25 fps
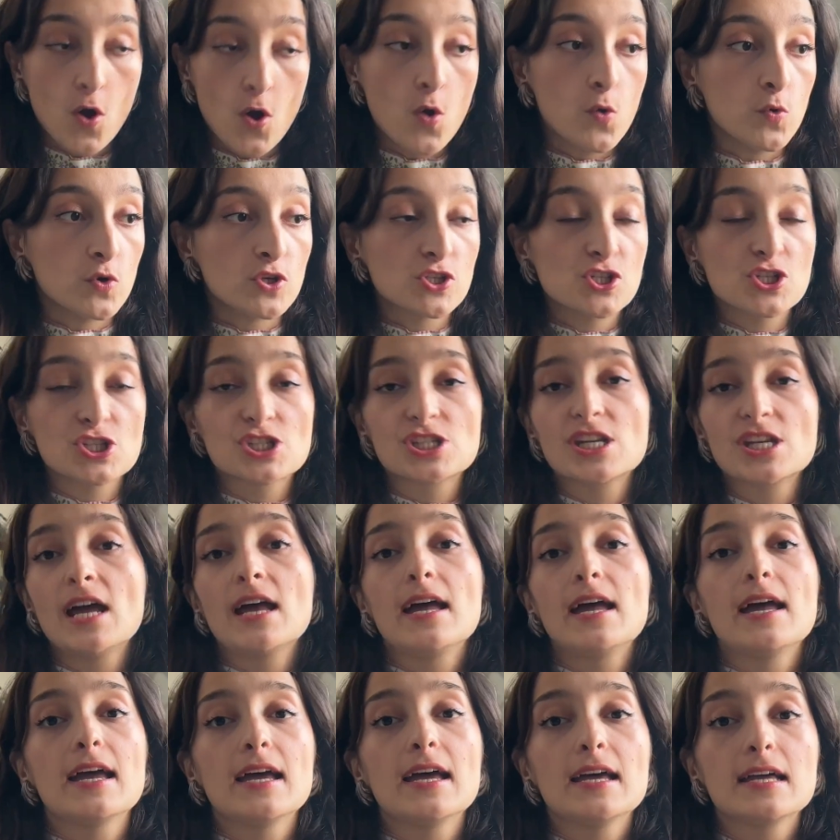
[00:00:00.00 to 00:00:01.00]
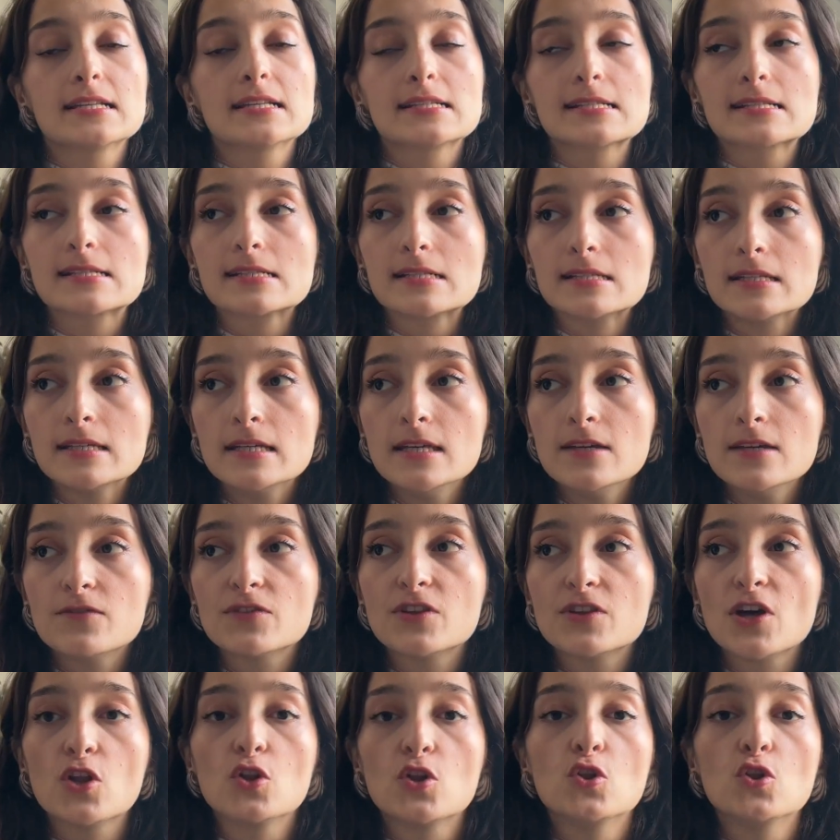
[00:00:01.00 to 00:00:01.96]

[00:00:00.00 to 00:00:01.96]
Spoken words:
or just a sleeve that